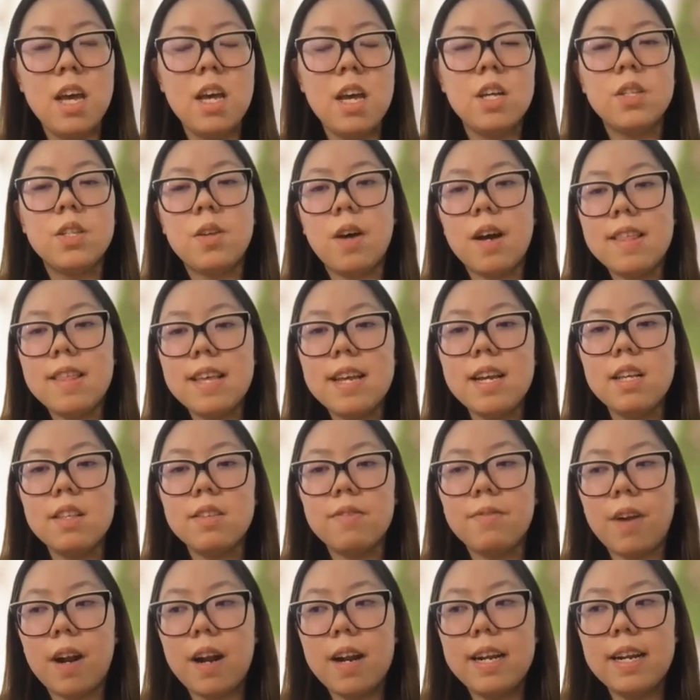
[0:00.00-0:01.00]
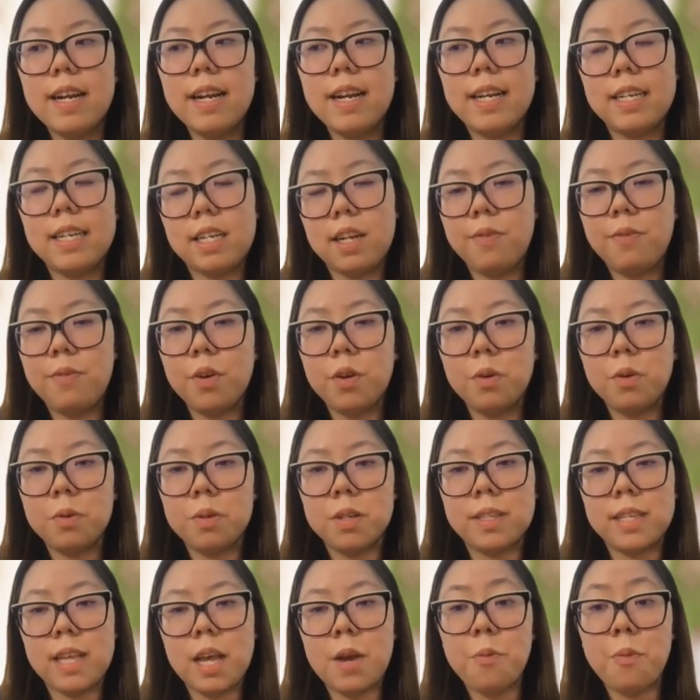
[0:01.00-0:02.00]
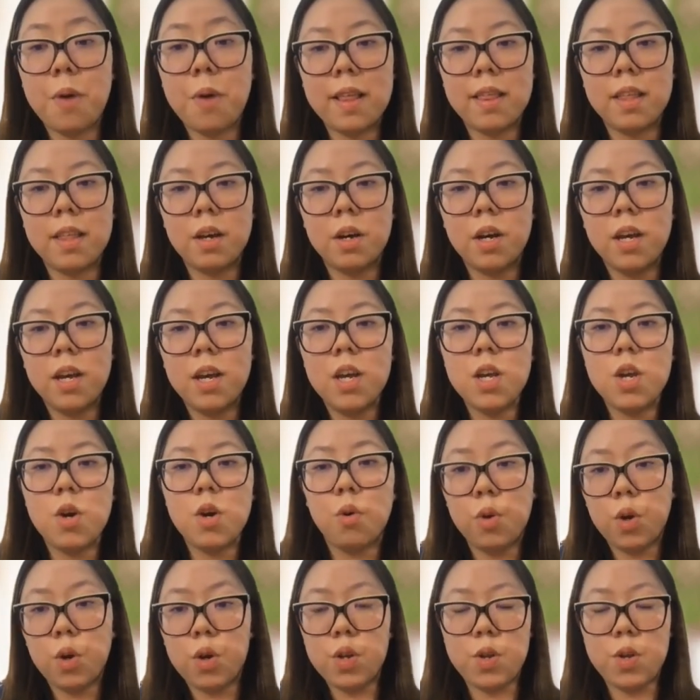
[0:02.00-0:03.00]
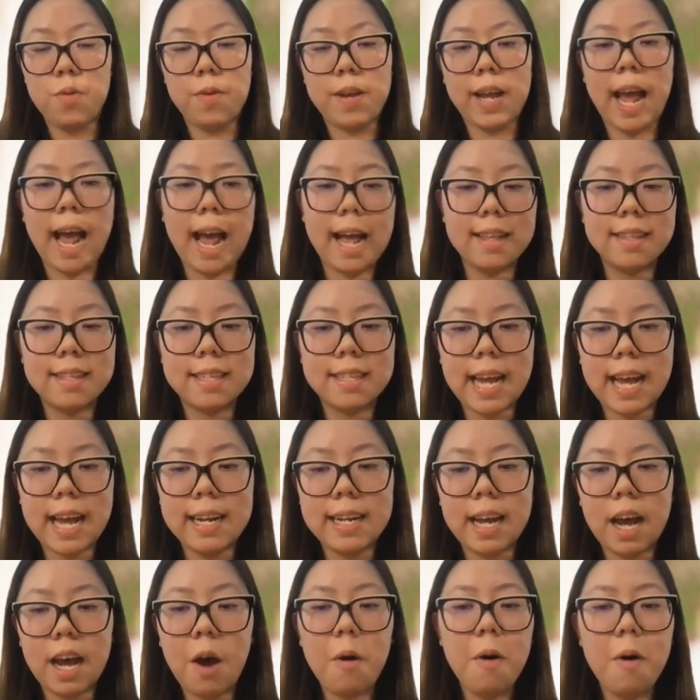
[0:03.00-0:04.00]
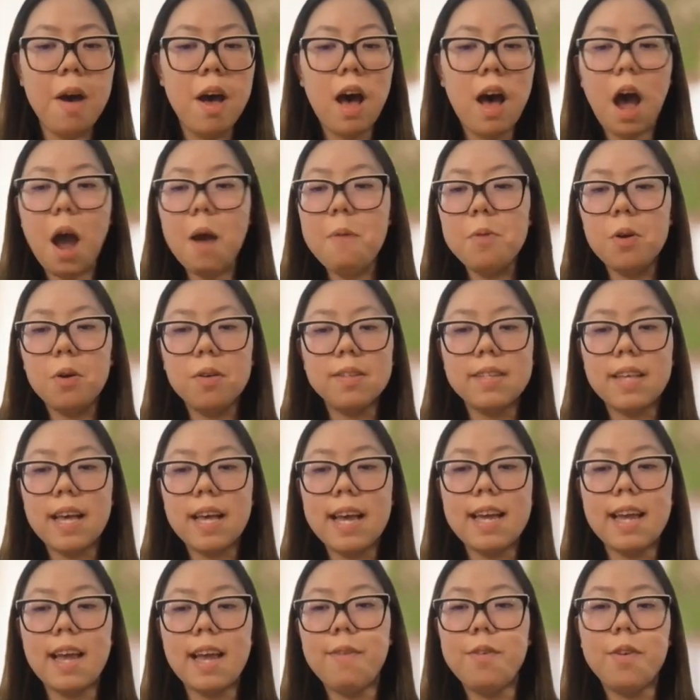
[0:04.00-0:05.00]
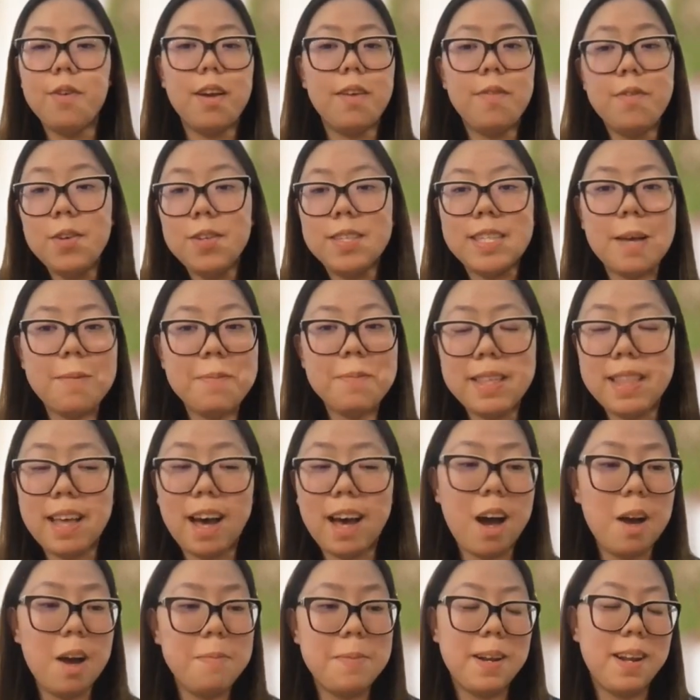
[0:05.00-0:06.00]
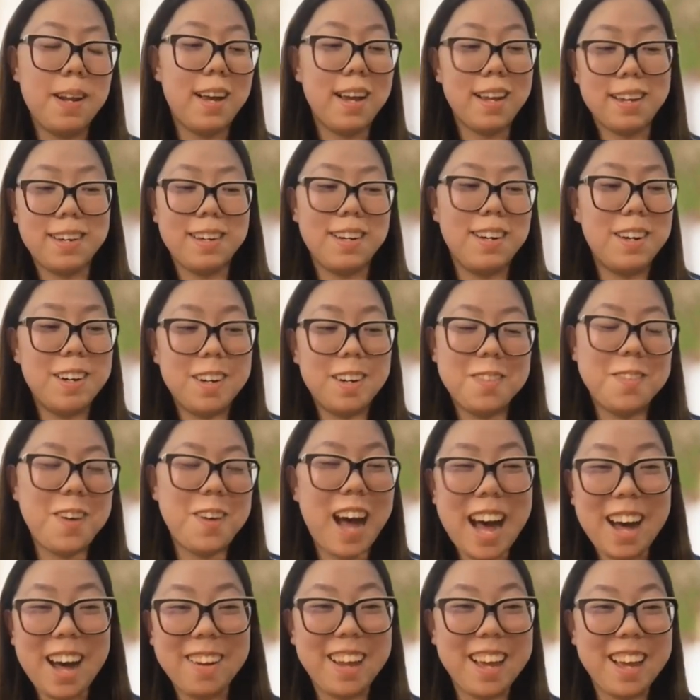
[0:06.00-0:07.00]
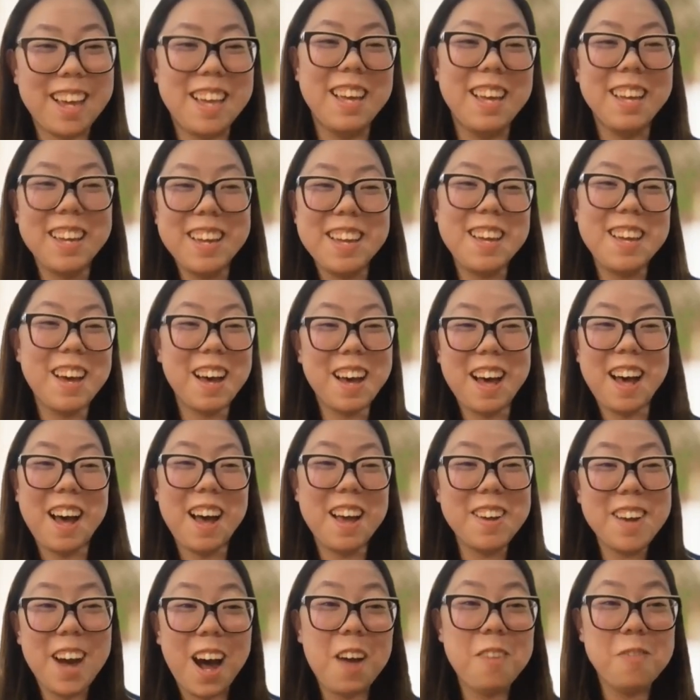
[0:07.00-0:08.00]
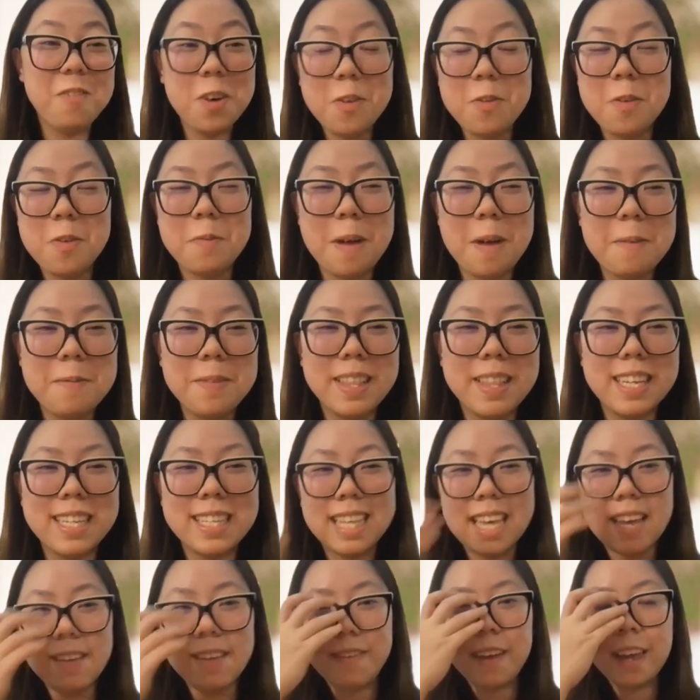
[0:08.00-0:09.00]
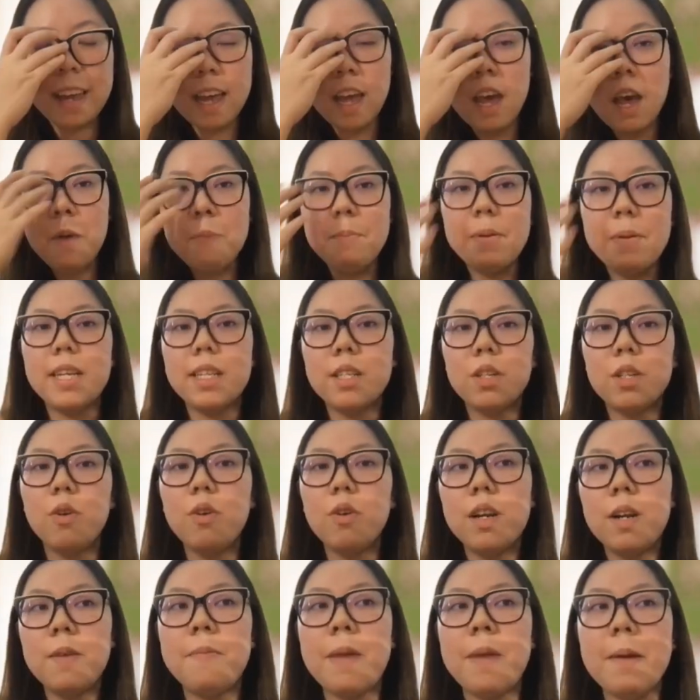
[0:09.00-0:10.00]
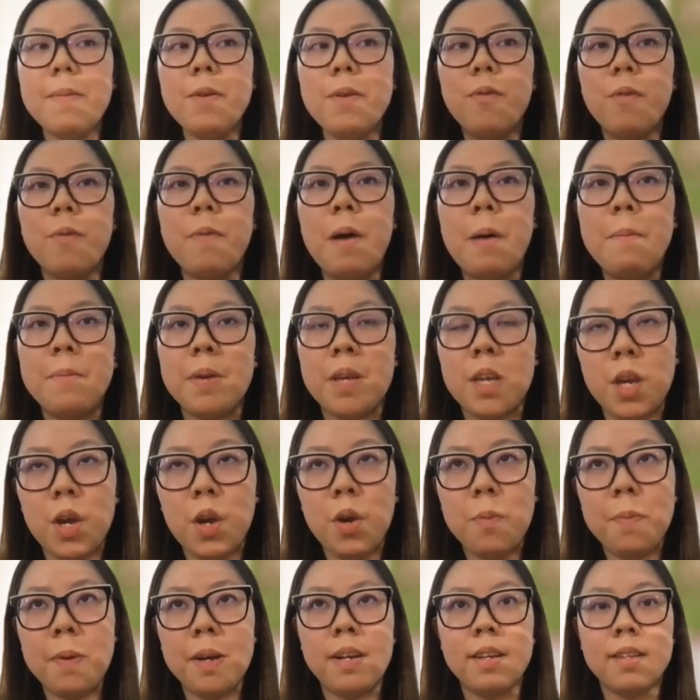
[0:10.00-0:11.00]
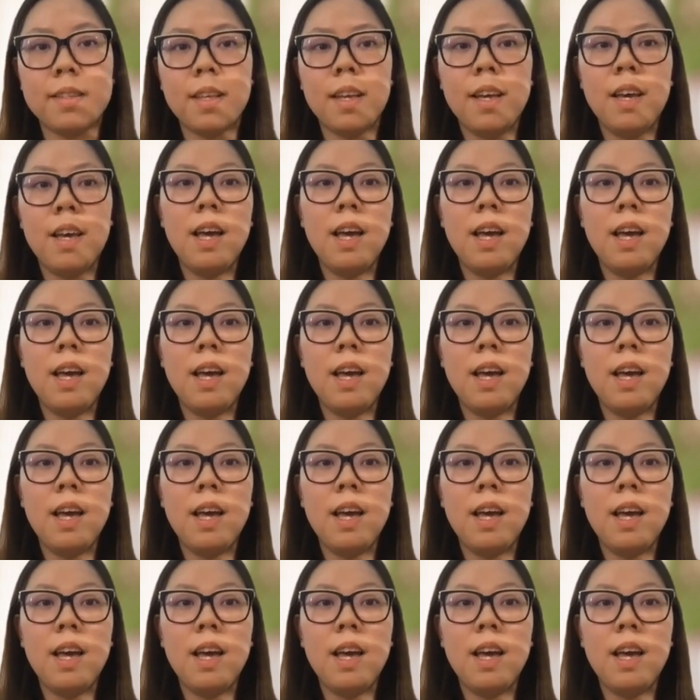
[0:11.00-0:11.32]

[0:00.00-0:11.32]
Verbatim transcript: So I think it's very difficult to say whether or not you can stand out. I'm not saying if you sent me that, I'd be like, oh, wow, like I will remember the CV, but it's not going to make me remember you, because